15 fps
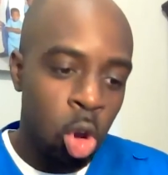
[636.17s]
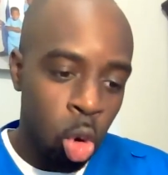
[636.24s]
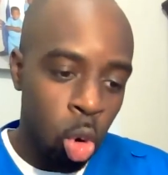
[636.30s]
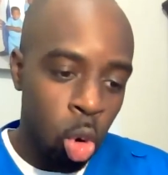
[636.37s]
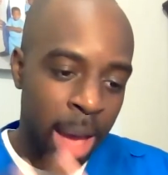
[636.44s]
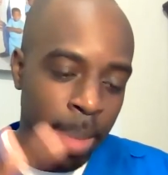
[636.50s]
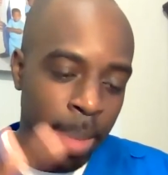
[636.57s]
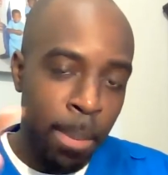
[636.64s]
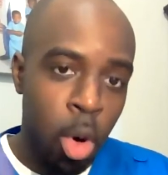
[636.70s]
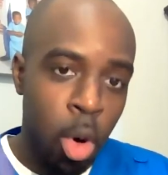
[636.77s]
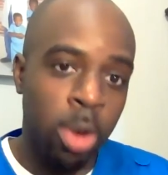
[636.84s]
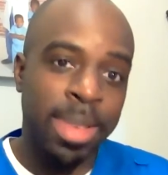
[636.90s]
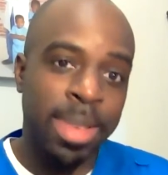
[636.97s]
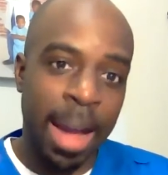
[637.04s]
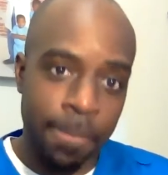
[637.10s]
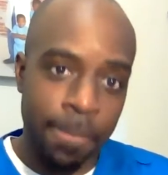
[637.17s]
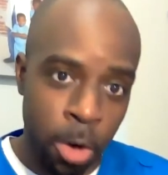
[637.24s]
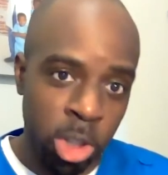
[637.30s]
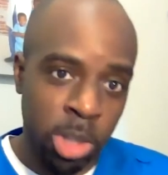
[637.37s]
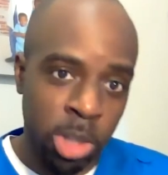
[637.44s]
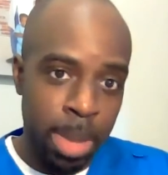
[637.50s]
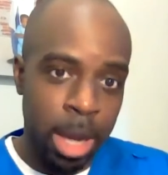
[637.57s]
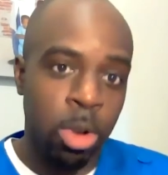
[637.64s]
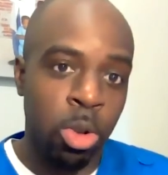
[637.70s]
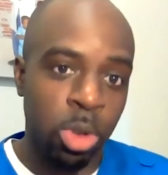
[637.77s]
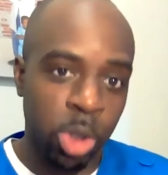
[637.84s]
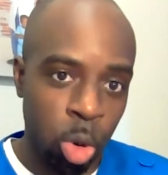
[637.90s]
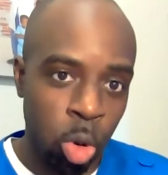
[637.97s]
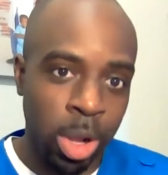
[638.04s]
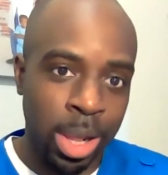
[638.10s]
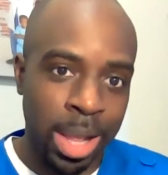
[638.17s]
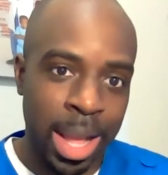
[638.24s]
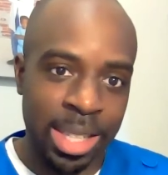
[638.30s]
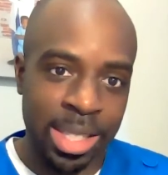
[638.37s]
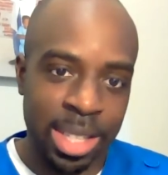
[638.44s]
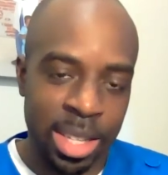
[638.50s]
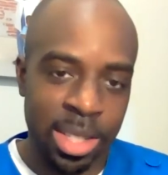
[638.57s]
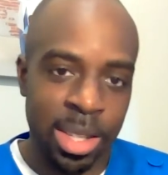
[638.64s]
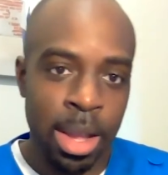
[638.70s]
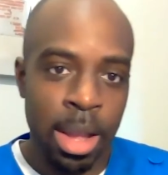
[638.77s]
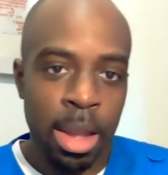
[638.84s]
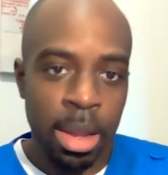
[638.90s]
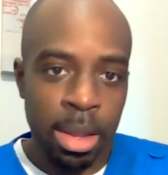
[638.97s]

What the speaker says: who had more diverse medical school classes,